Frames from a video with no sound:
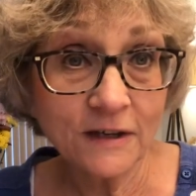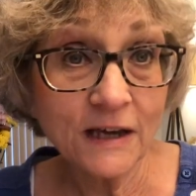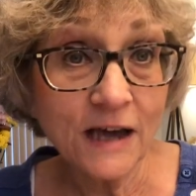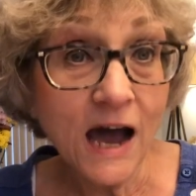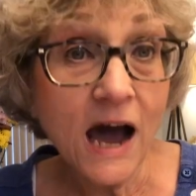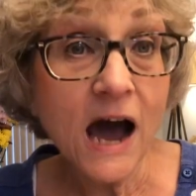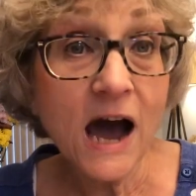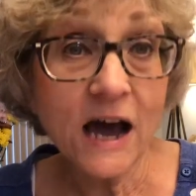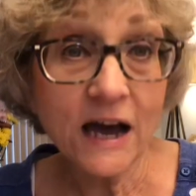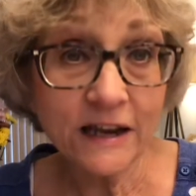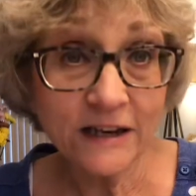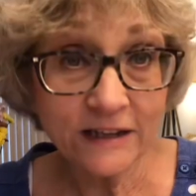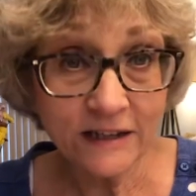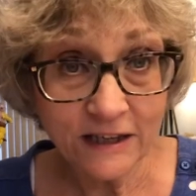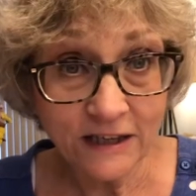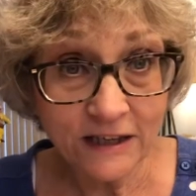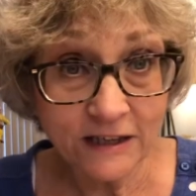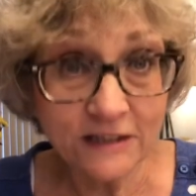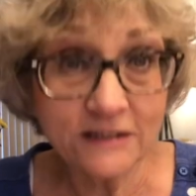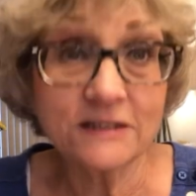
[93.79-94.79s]
God
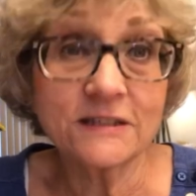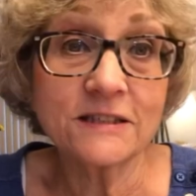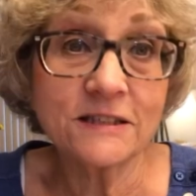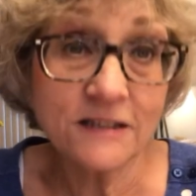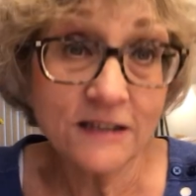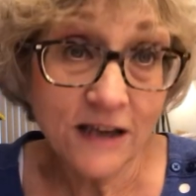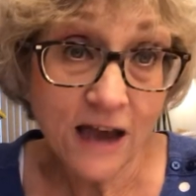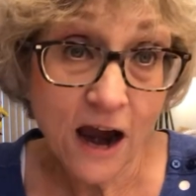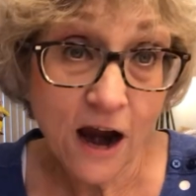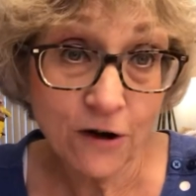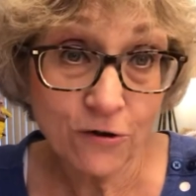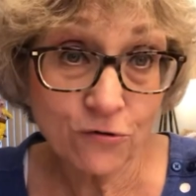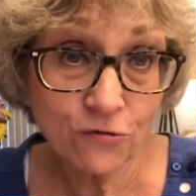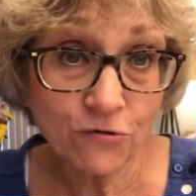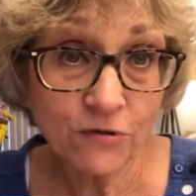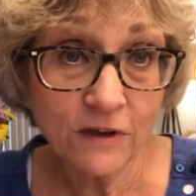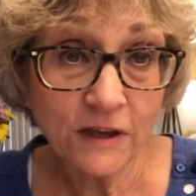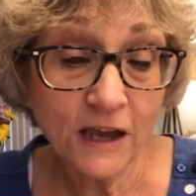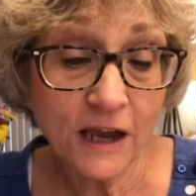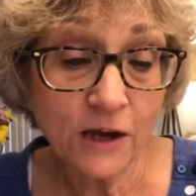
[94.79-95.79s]
is our
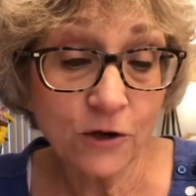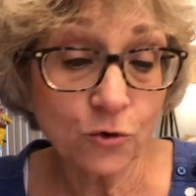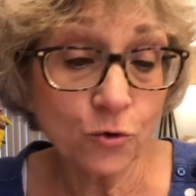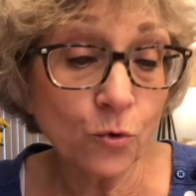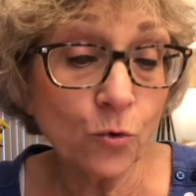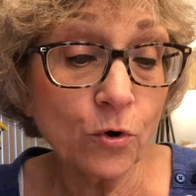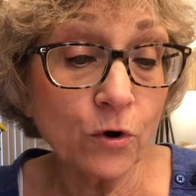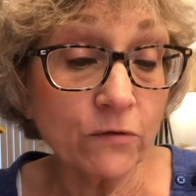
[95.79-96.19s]
creator.